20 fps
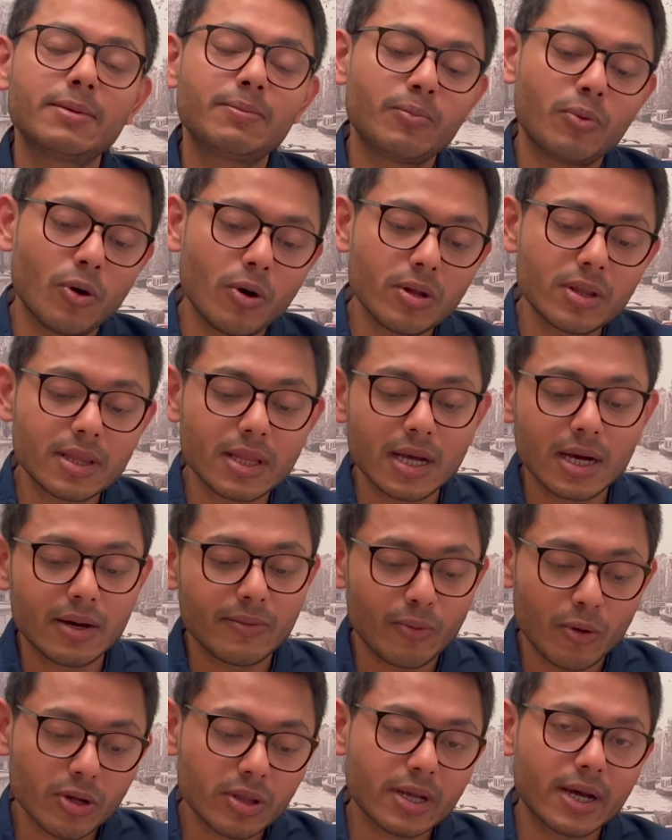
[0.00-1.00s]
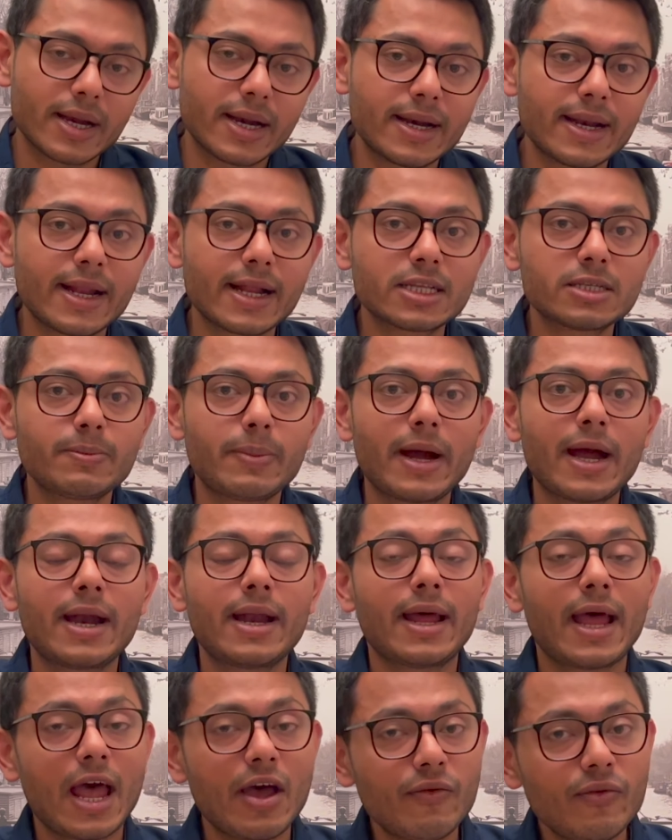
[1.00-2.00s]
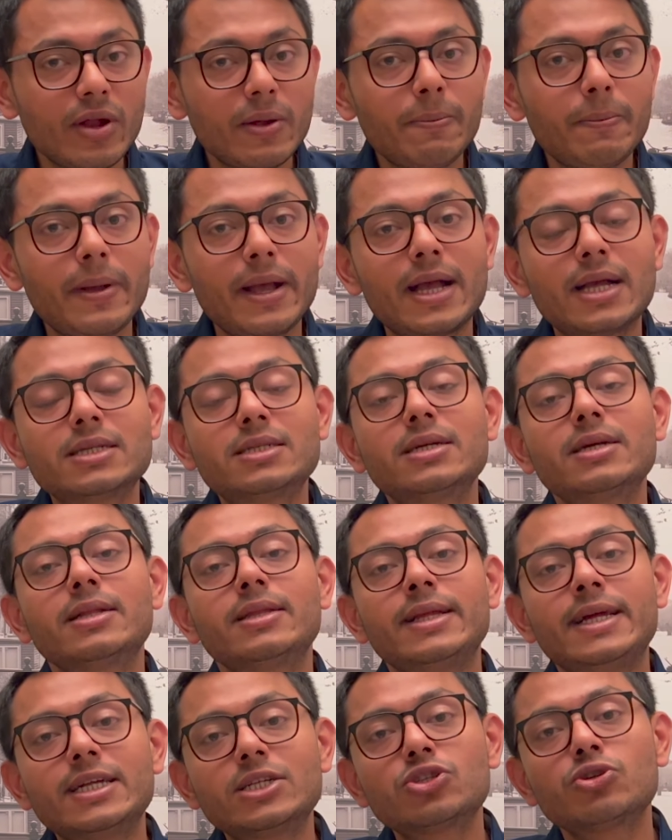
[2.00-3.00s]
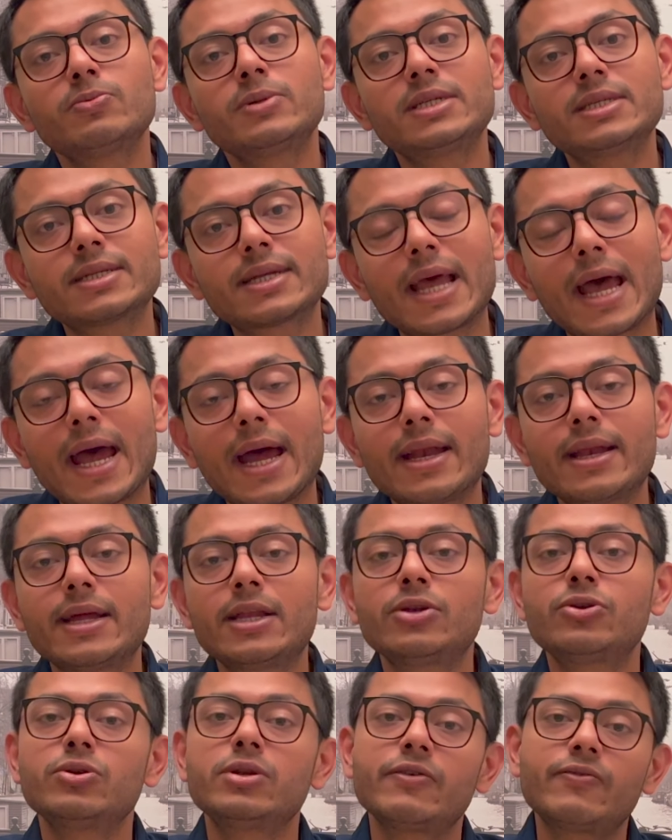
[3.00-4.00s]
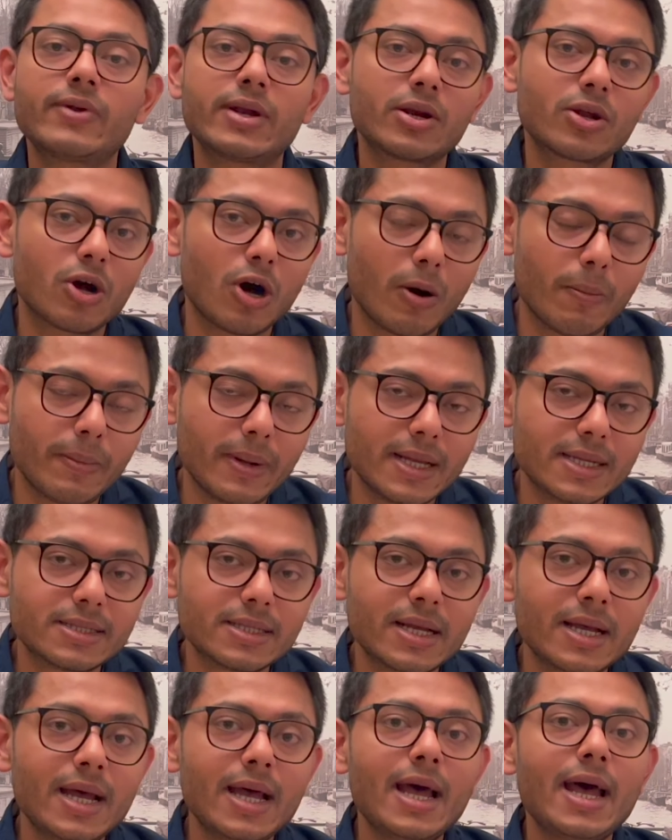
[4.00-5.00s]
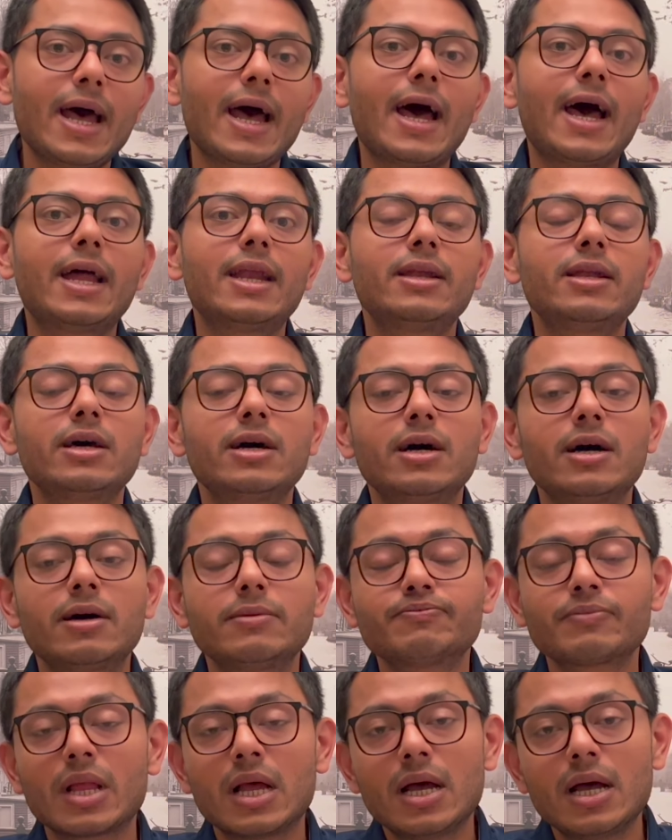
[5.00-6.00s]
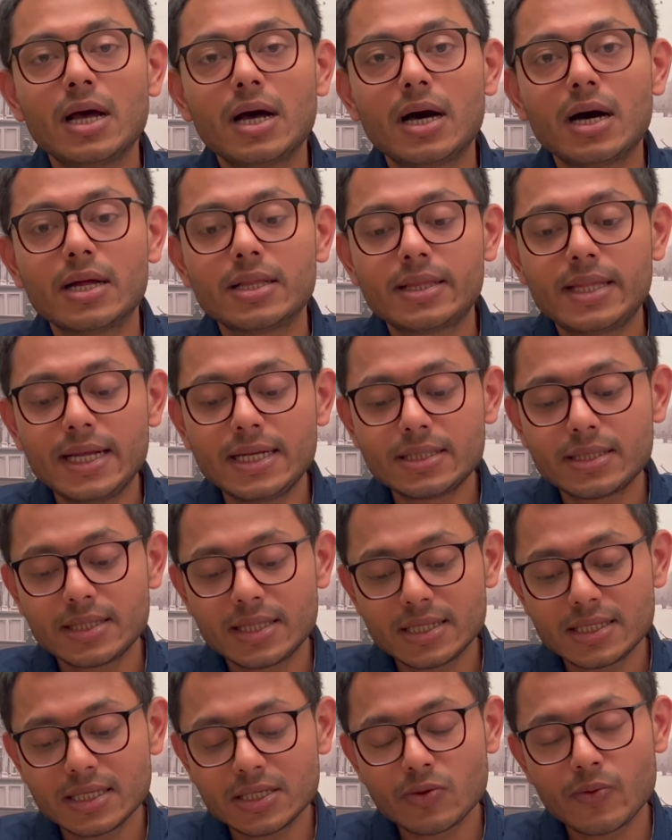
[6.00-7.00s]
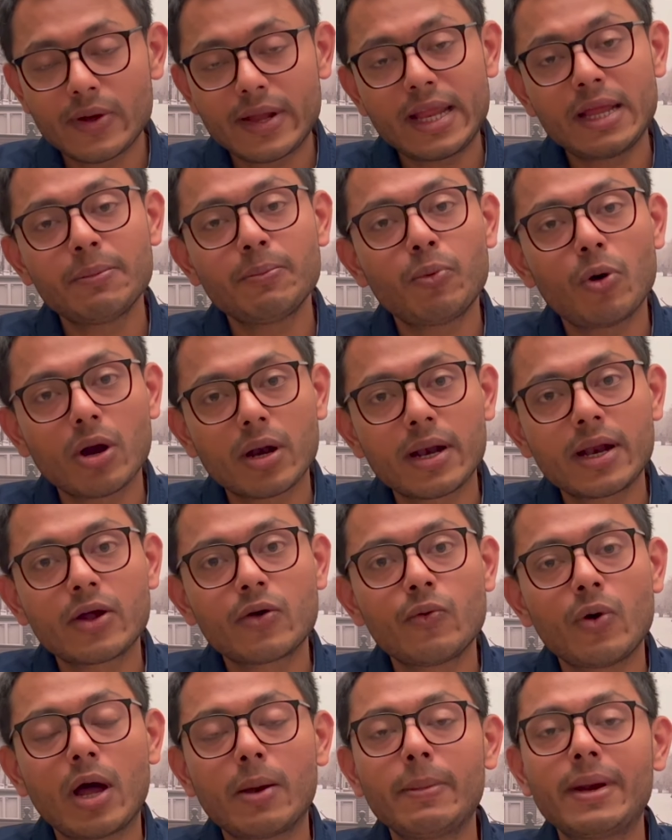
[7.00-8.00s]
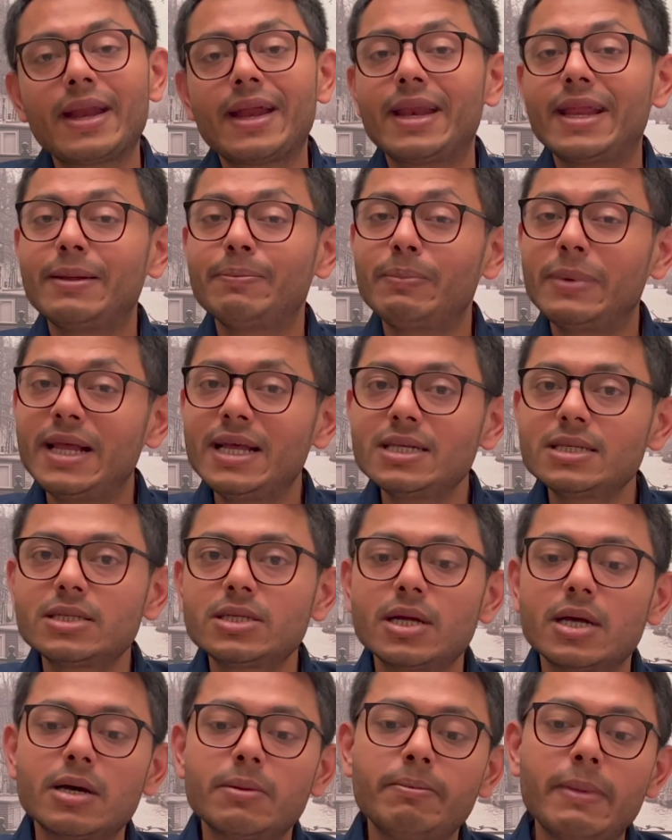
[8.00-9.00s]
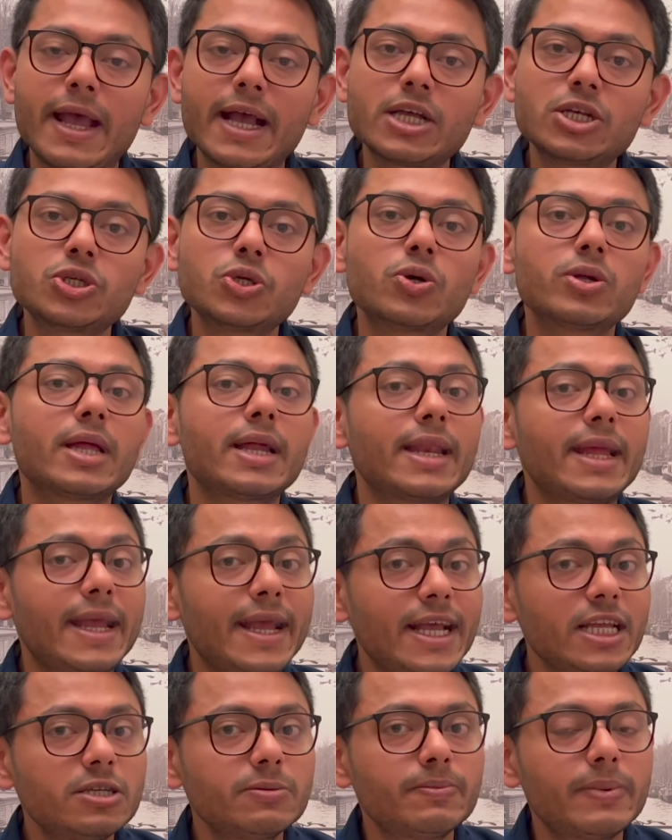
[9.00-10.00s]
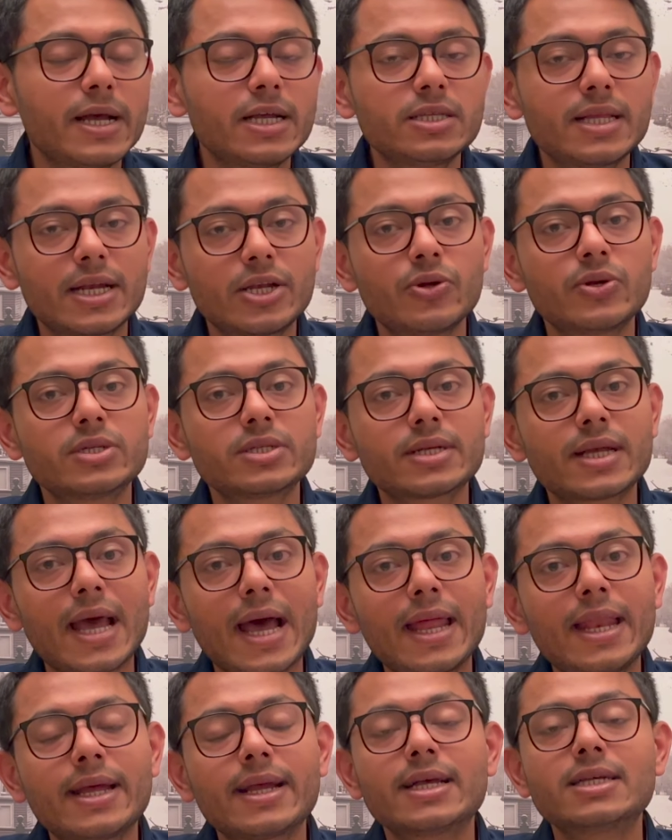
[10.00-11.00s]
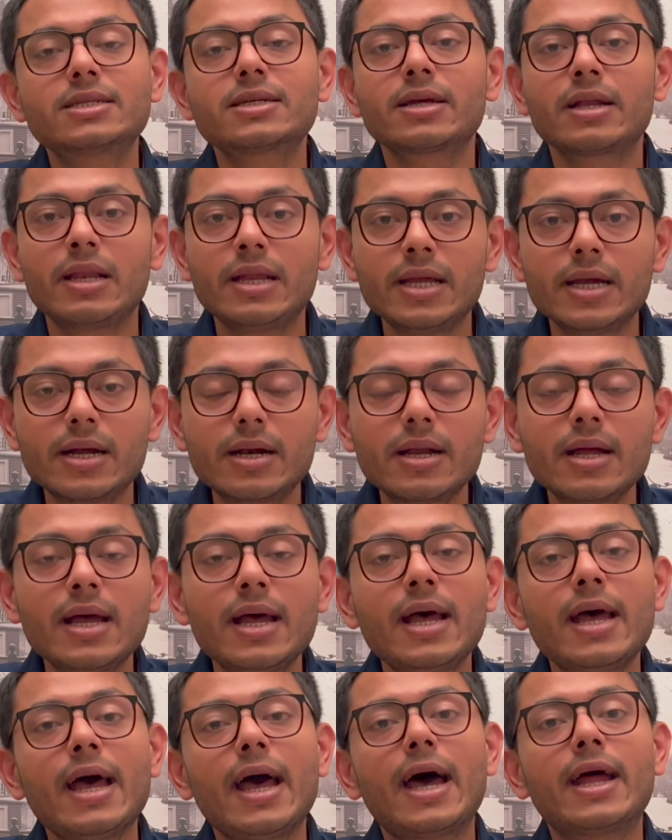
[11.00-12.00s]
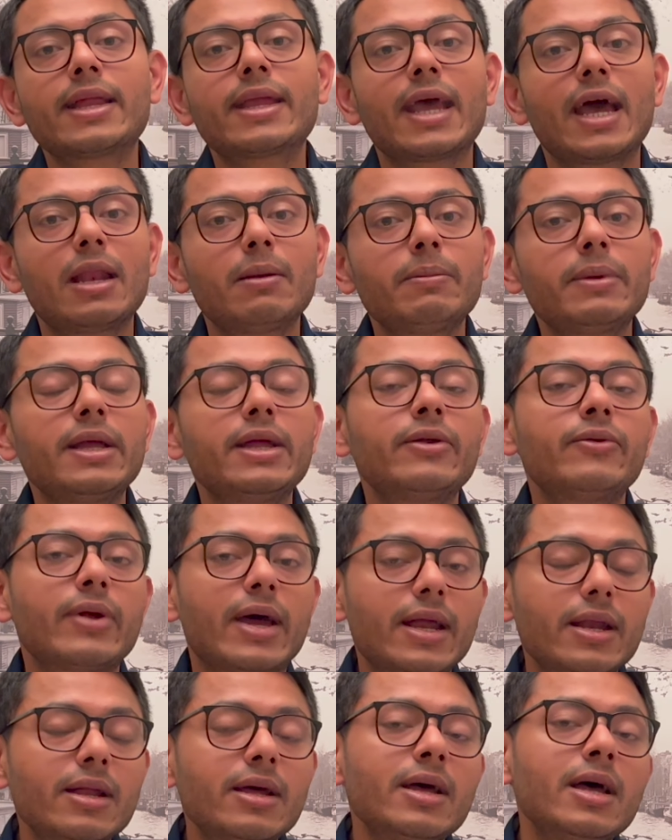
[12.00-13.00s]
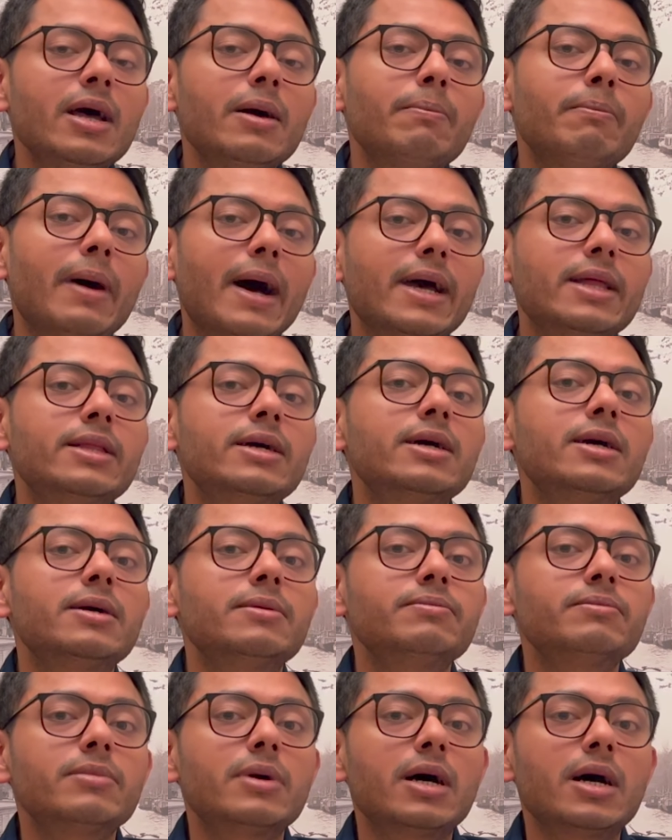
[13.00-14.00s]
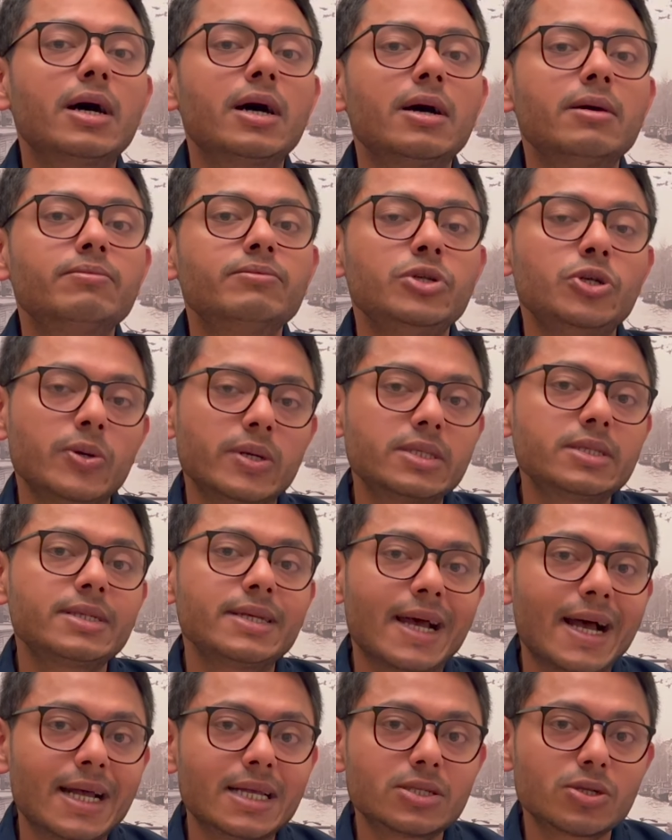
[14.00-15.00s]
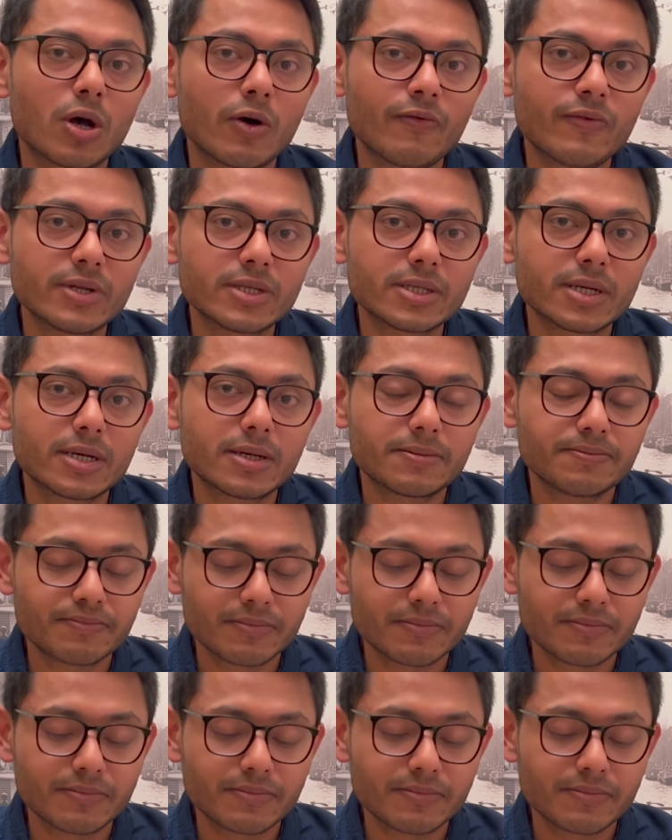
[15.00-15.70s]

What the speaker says: both current and expired, every page needs to be scanned into different copies. And this is a very important requirement, and please make sure that each page that you're scanning is clear and can be read by the USCIS officer.